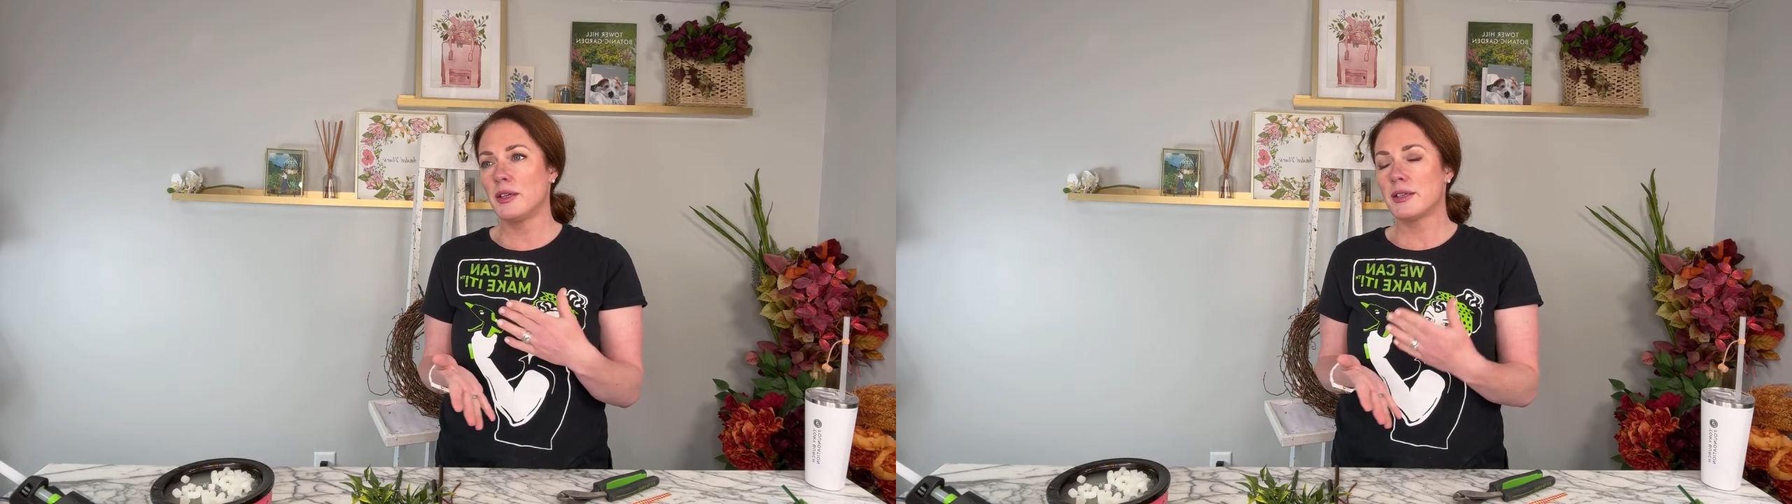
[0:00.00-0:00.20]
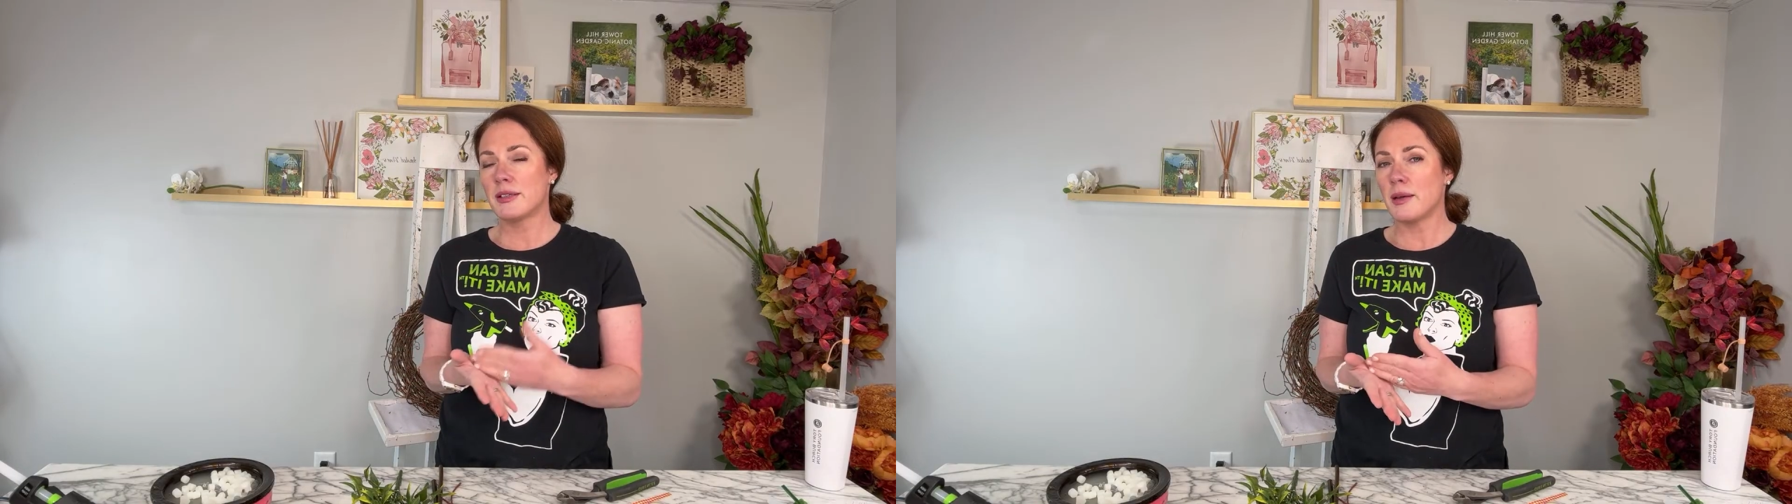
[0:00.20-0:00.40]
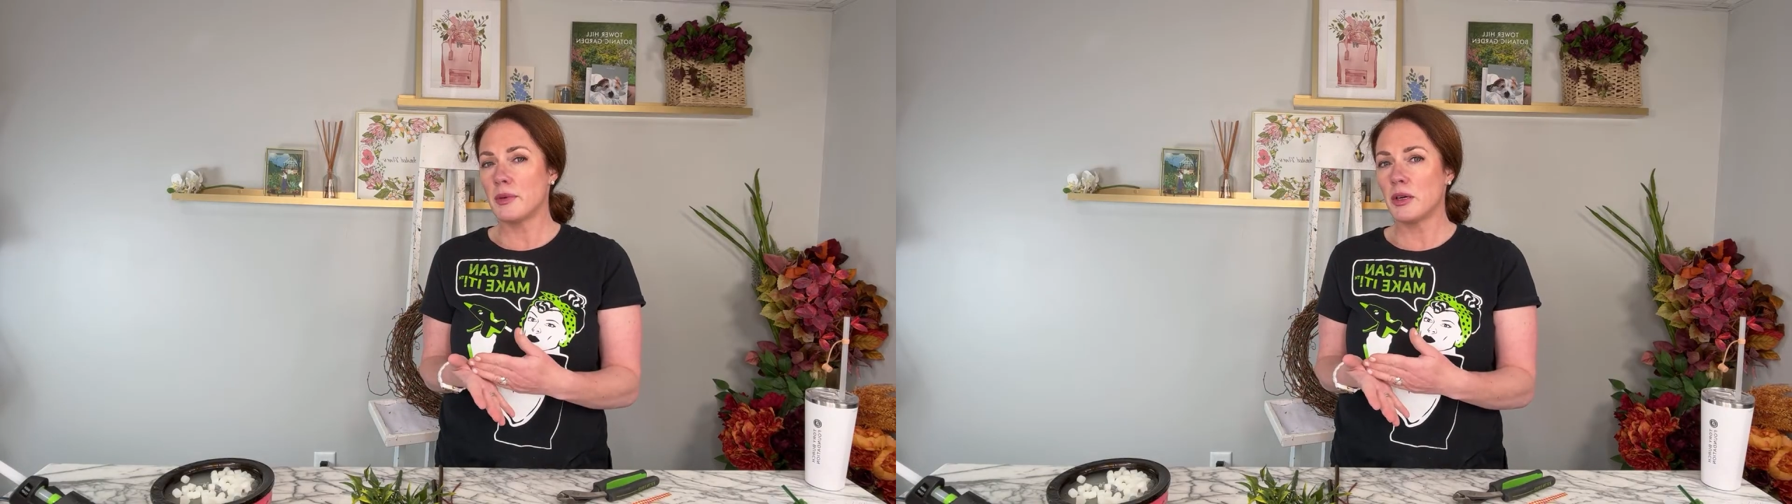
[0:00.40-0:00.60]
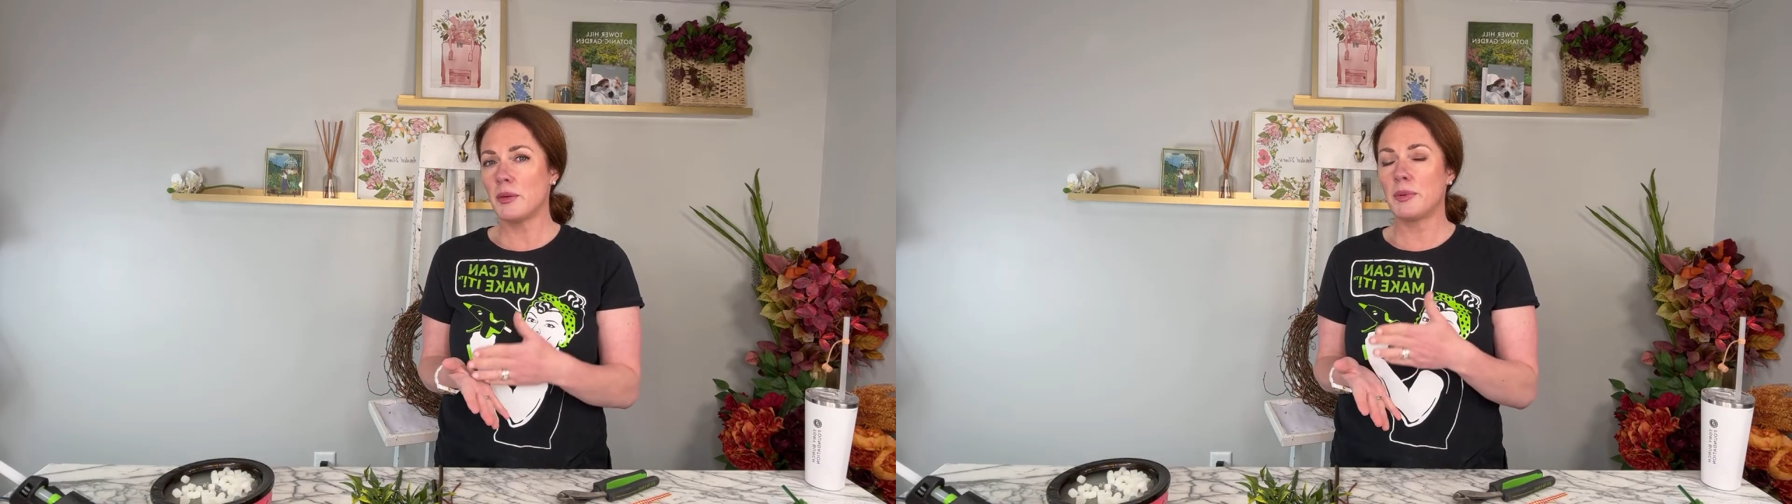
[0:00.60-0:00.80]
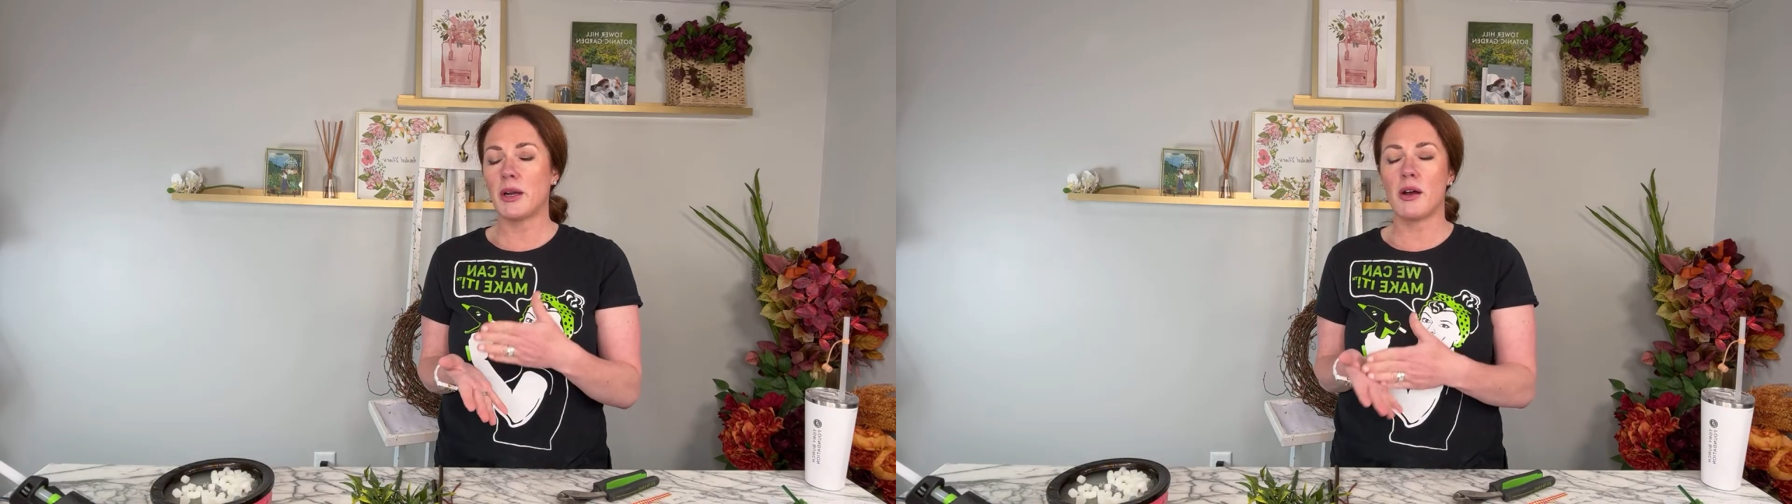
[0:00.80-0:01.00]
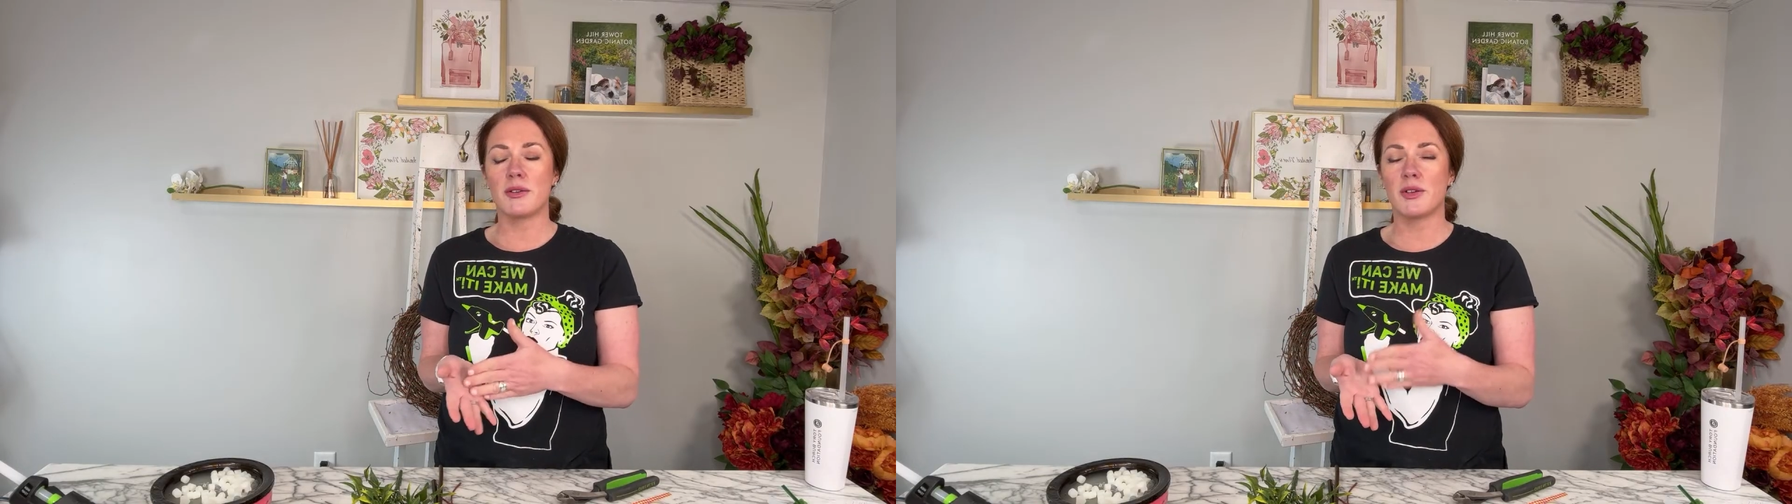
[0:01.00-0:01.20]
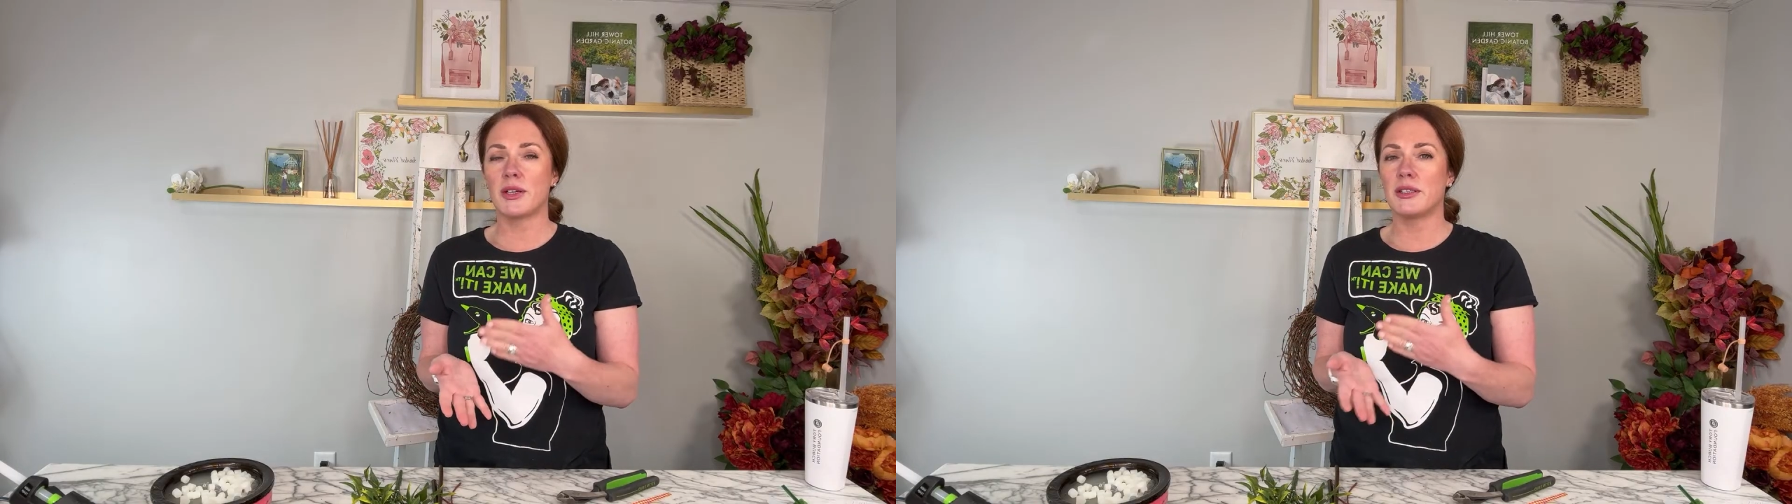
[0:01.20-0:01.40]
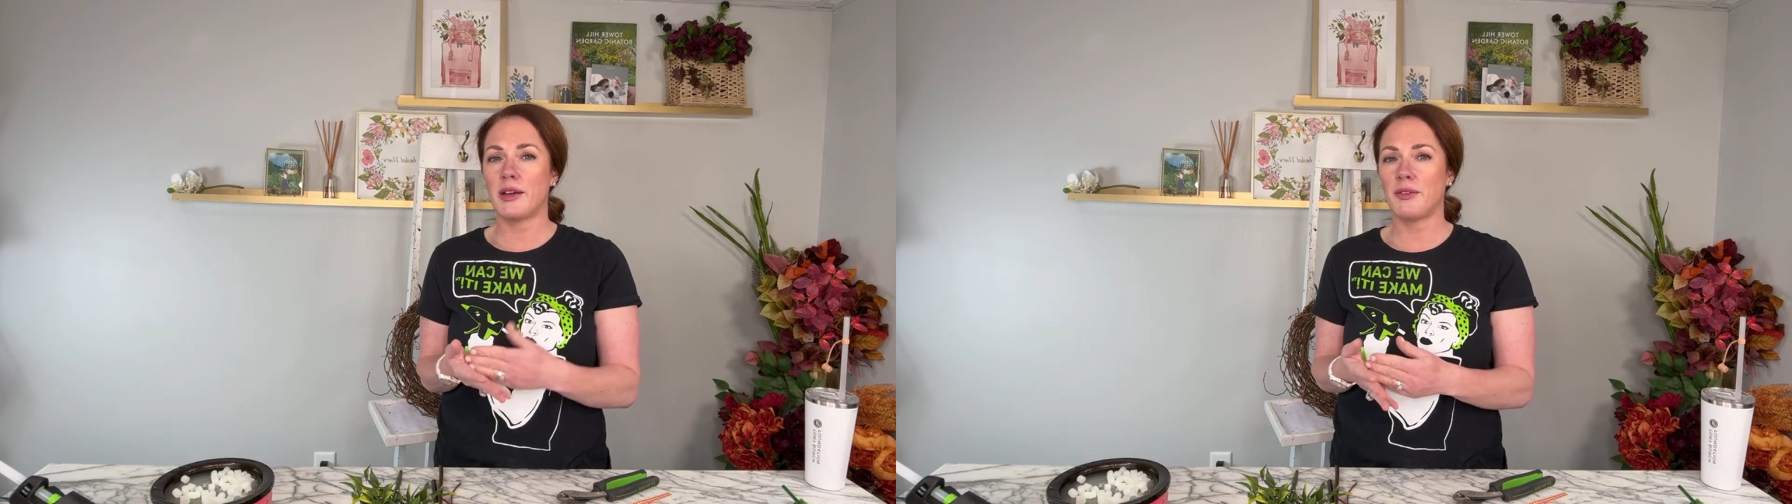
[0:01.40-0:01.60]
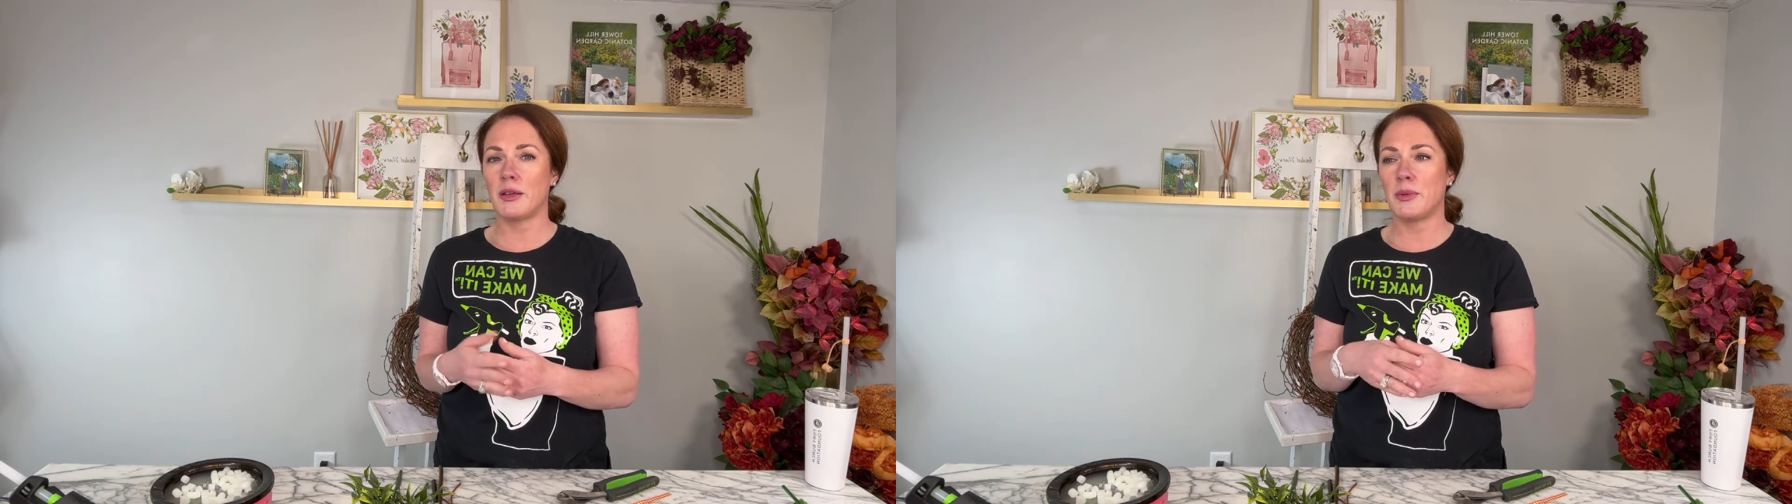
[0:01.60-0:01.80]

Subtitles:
summer, but it also can definitely